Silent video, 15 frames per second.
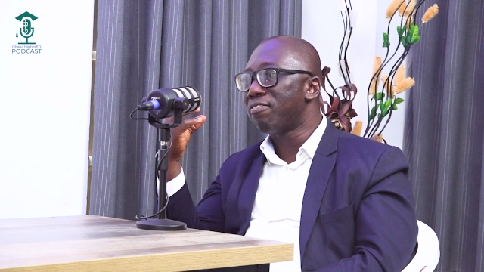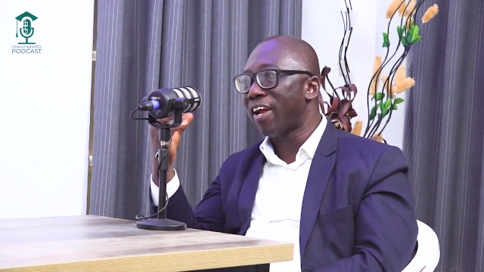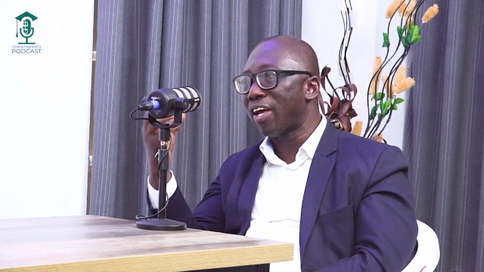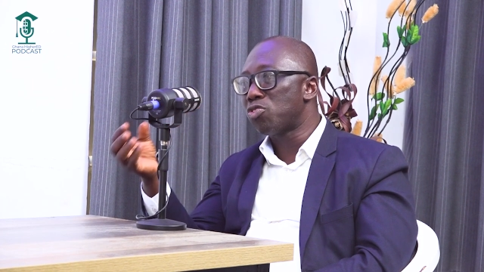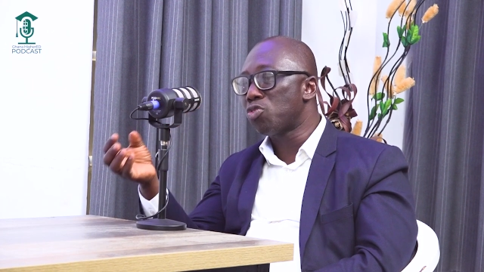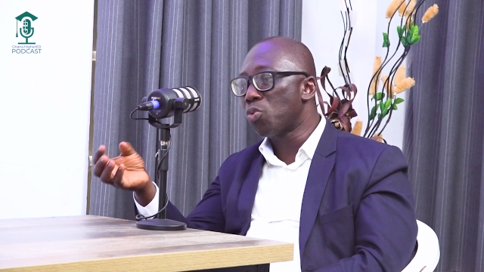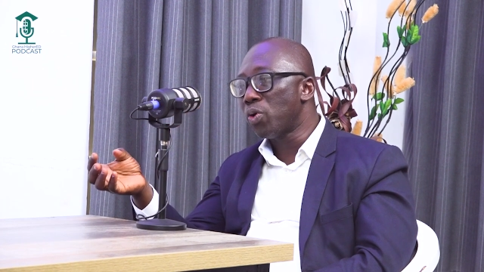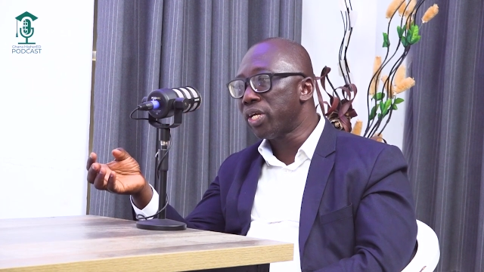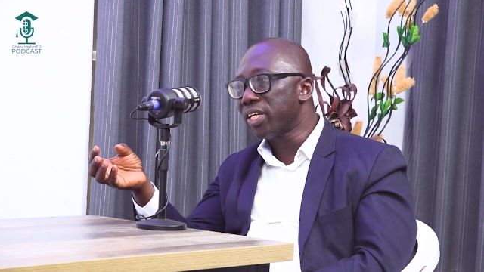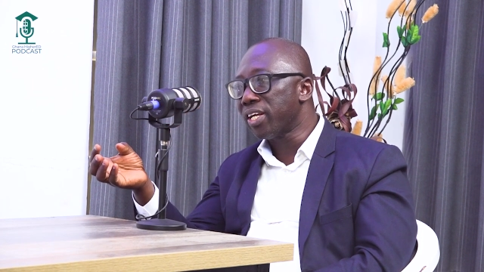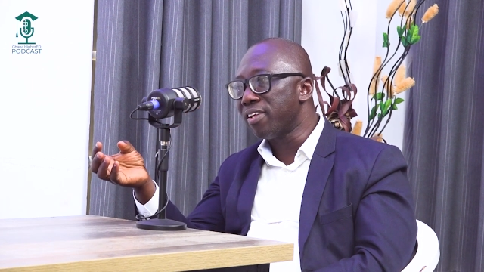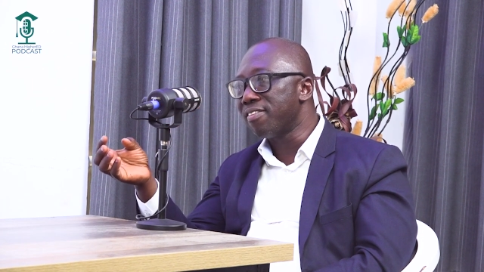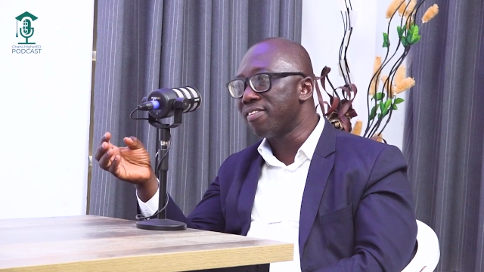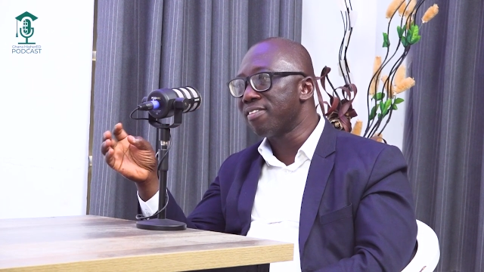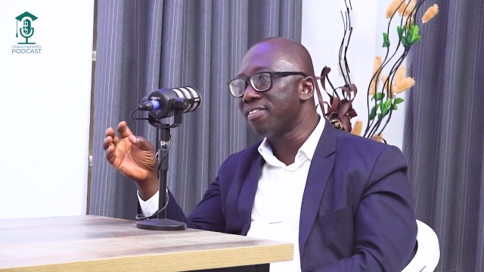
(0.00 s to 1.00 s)

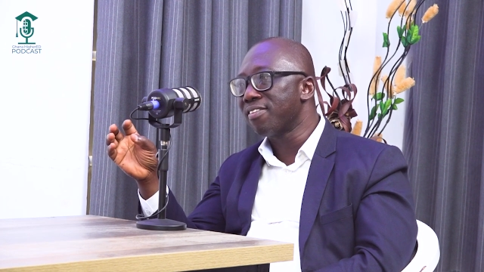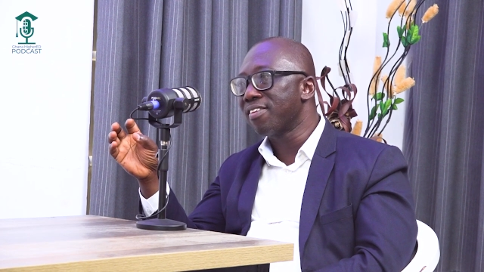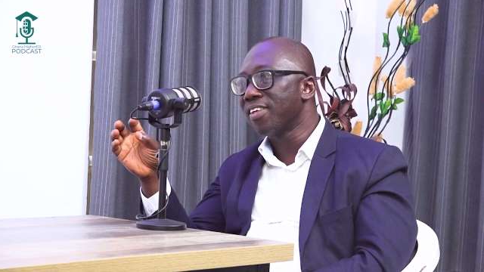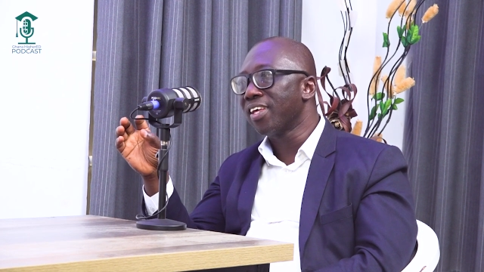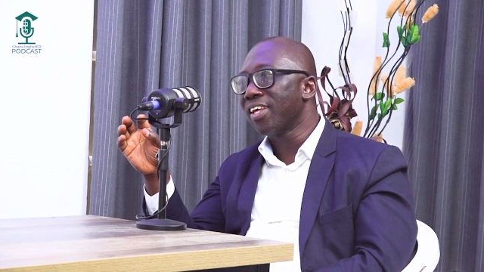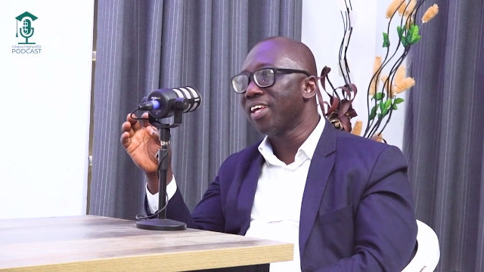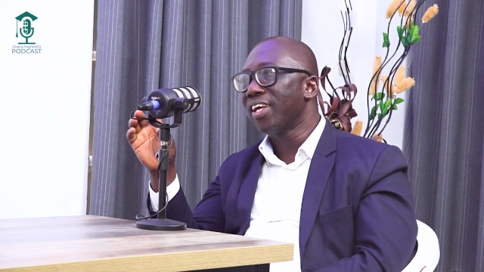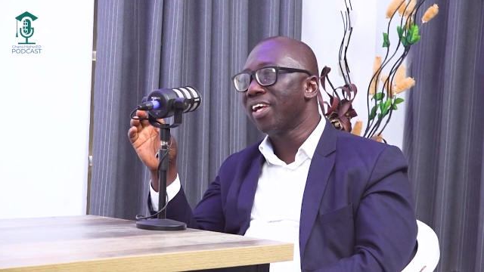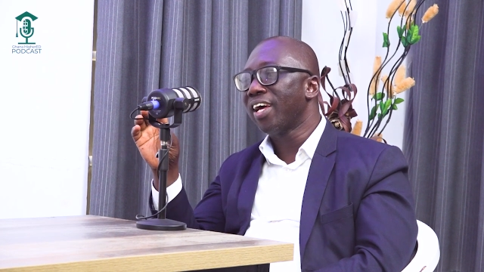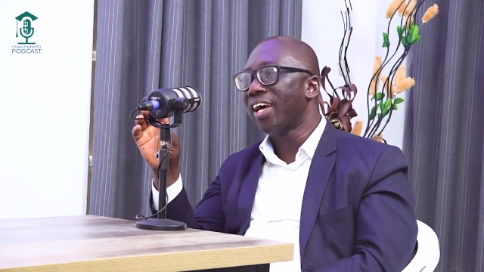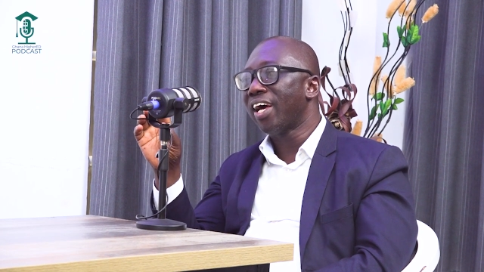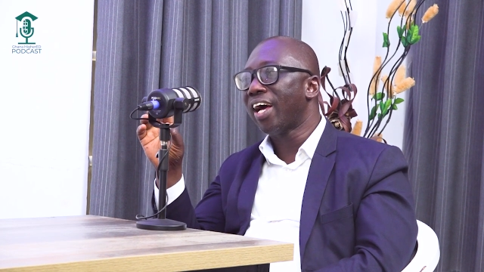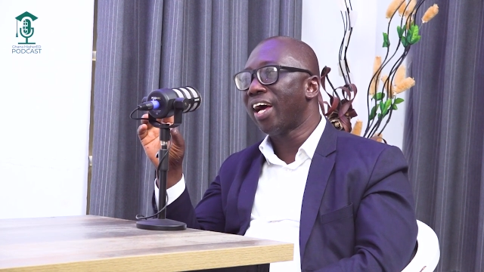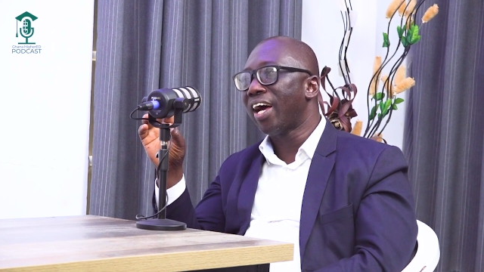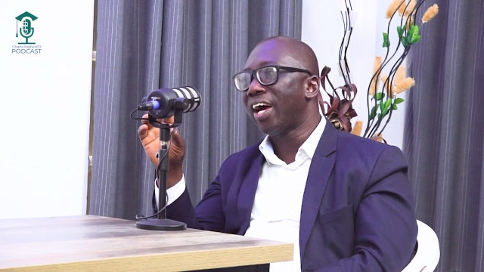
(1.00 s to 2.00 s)
fluctuations,
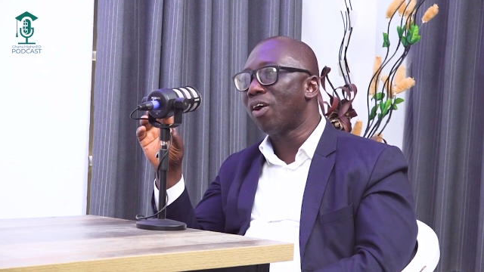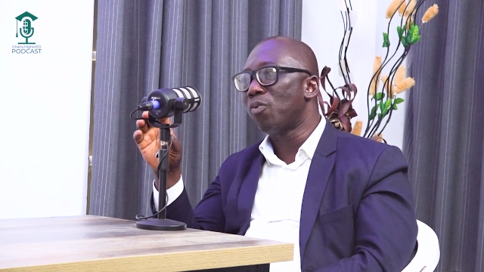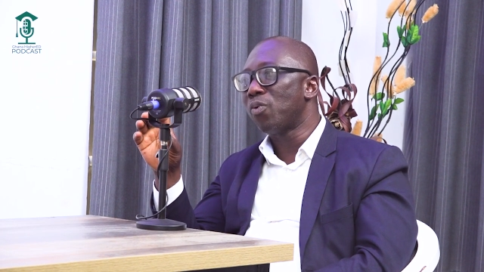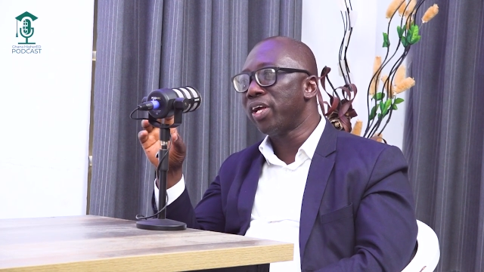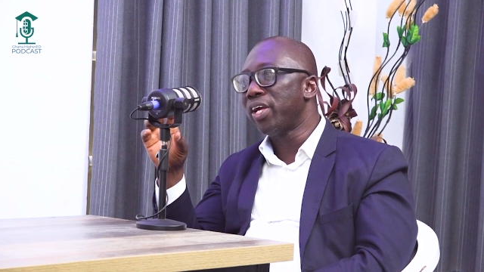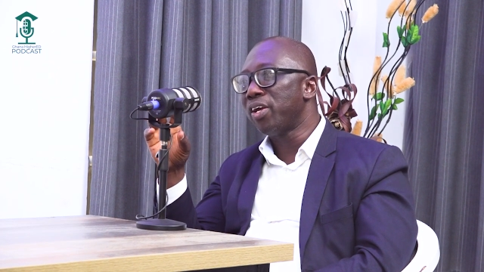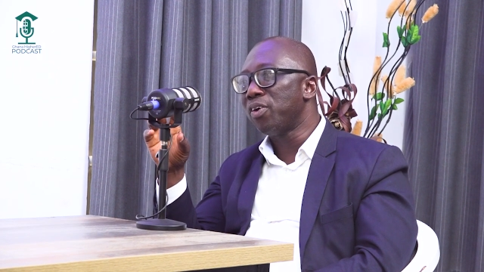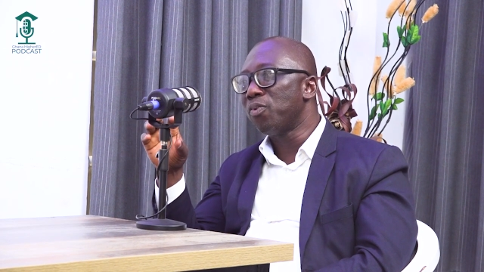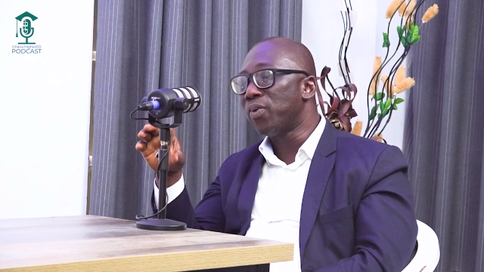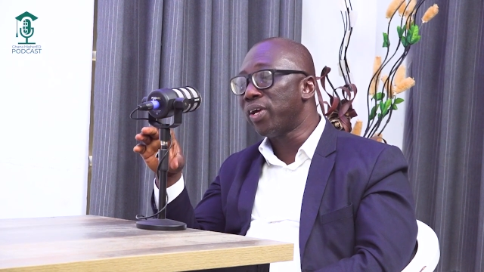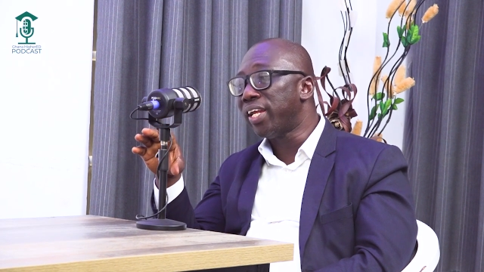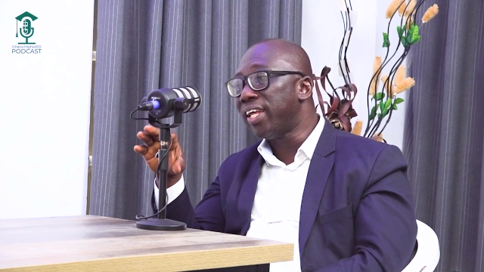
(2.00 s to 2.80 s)
are we